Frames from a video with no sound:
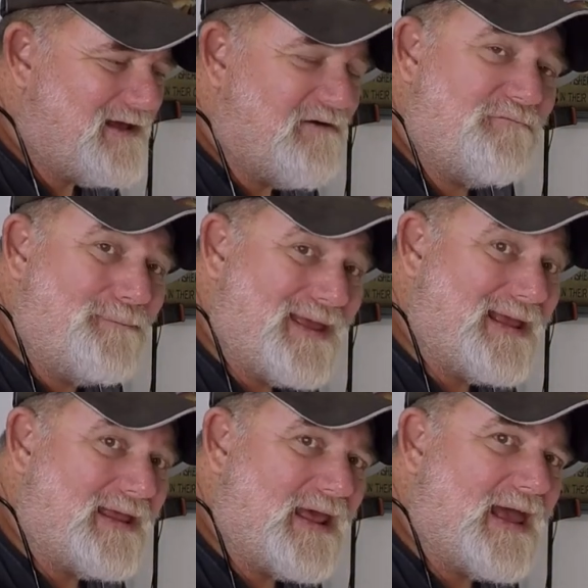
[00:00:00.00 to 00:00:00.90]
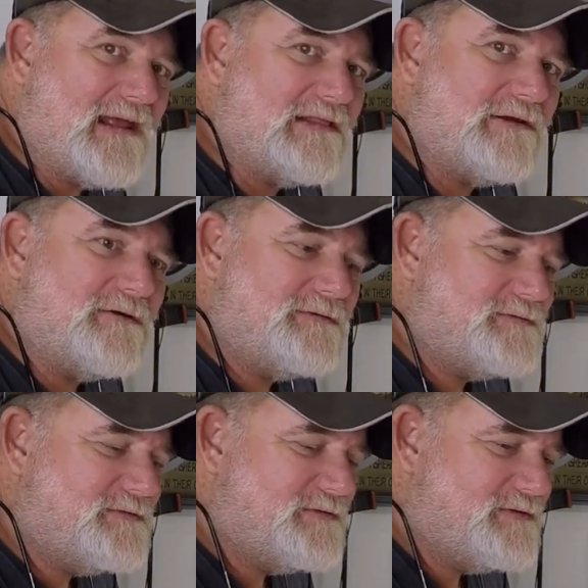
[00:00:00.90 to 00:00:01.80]
of being an angler,
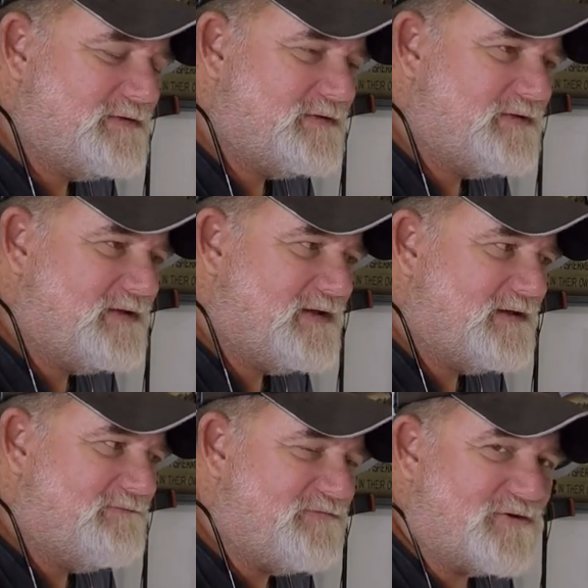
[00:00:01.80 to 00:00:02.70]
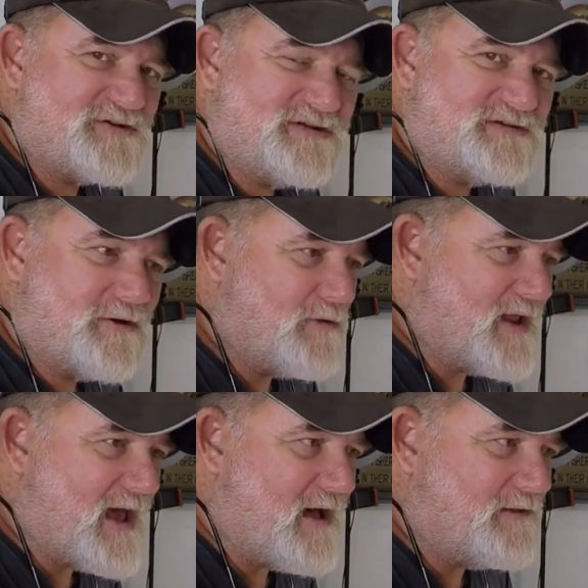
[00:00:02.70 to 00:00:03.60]
versus going
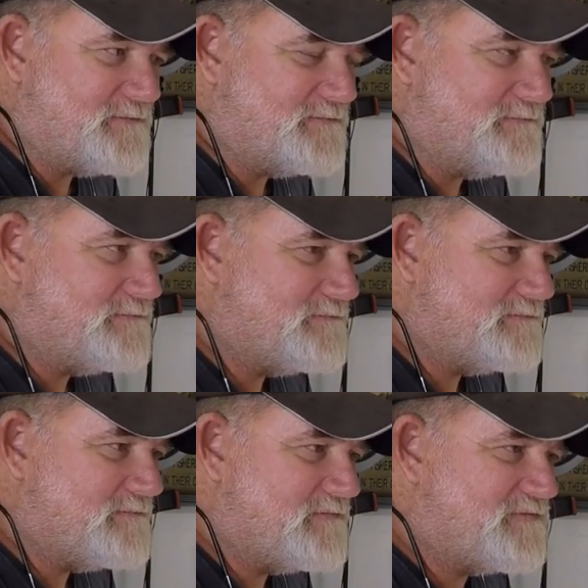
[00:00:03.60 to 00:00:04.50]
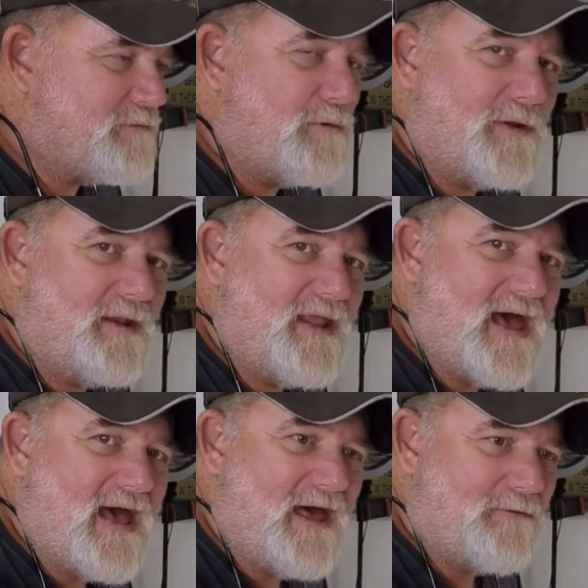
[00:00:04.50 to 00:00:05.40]
out and throwing a
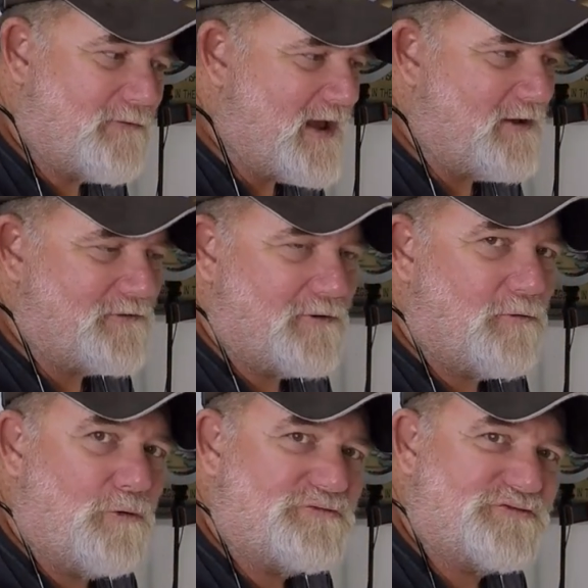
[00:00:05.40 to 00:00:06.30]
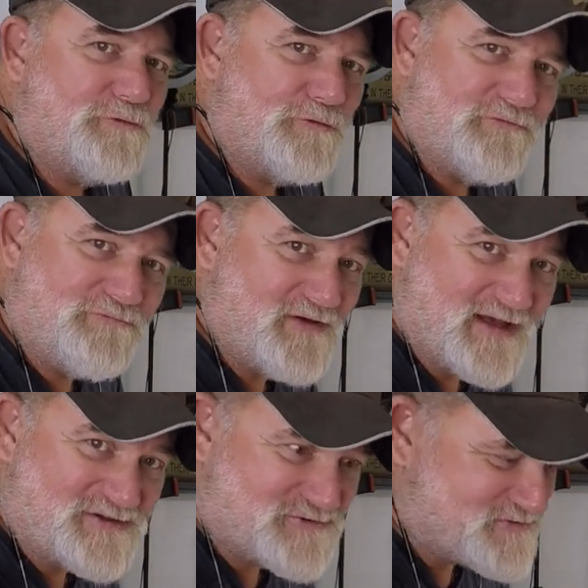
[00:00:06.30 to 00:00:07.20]
net around a whole school of
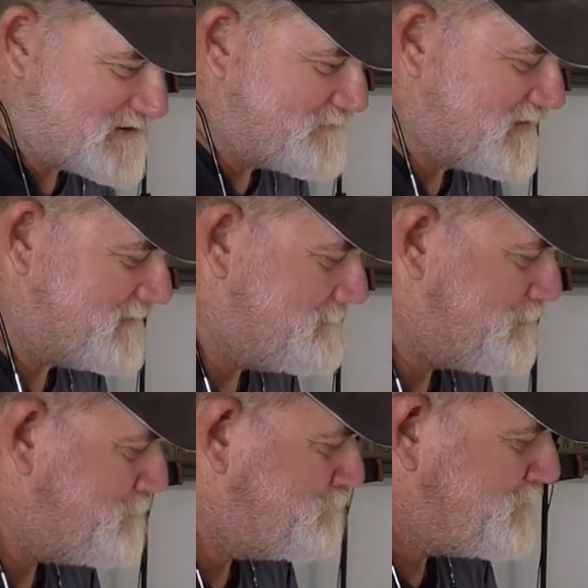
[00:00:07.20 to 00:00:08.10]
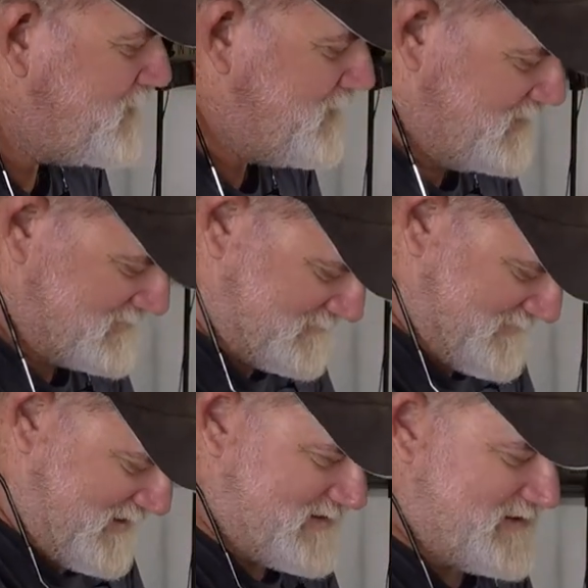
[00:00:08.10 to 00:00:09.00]
fish or something. So
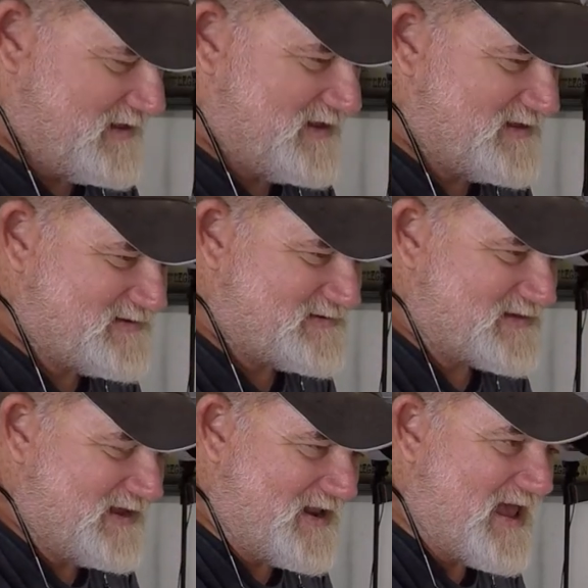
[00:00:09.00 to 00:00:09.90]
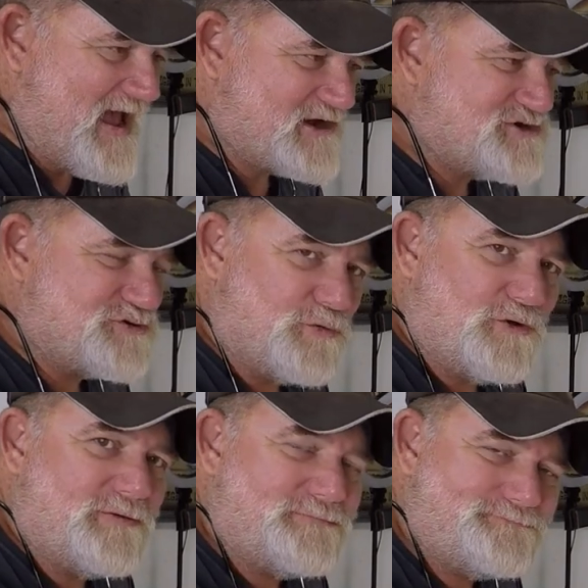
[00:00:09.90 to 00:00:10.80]
that is an actual,